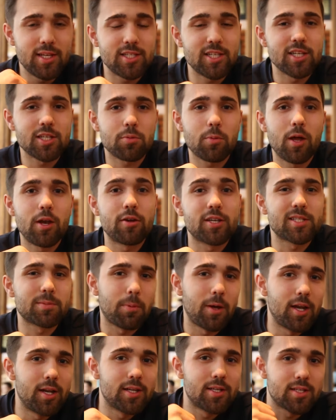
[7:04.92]
easiest way to
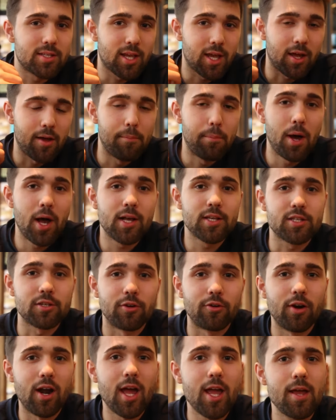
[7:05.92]
explain this is like a
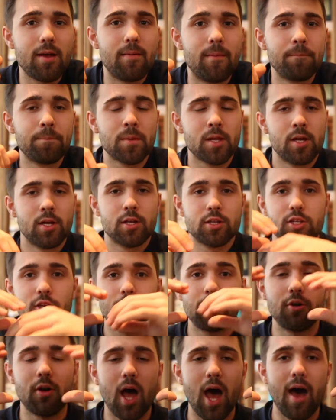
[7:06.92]
puzzle, right? So
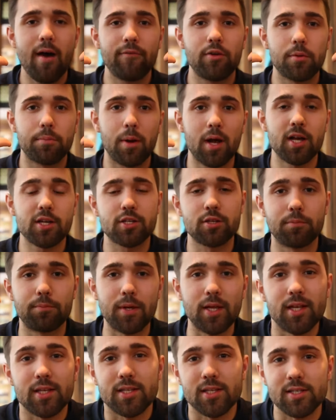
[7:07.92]
you'll have your puzzle
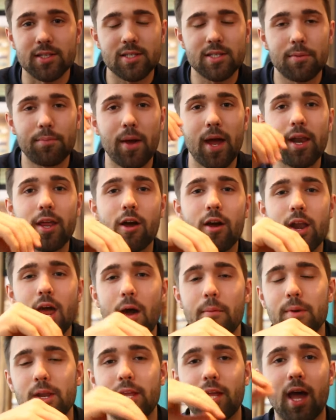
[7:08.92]
pieces. Depending on
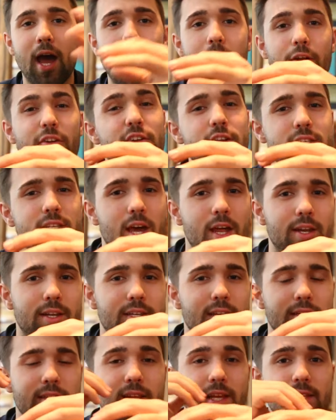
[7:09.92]
how many calories kind
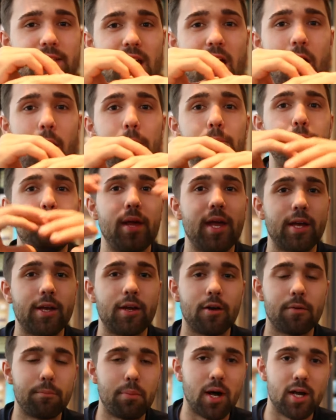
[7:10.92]
of dictates how big
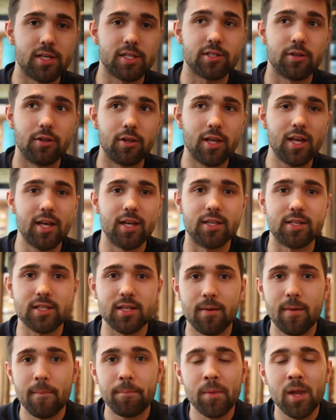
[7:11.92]
your puzzle is.
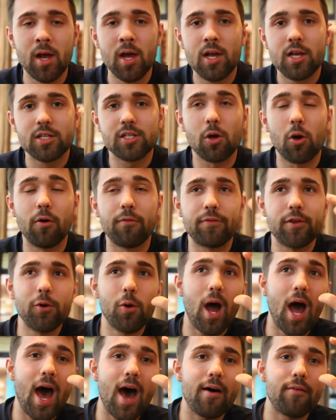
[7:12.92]
So if
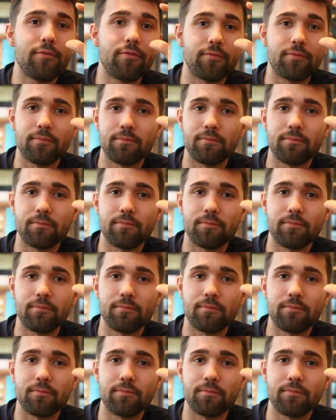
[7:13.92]
you have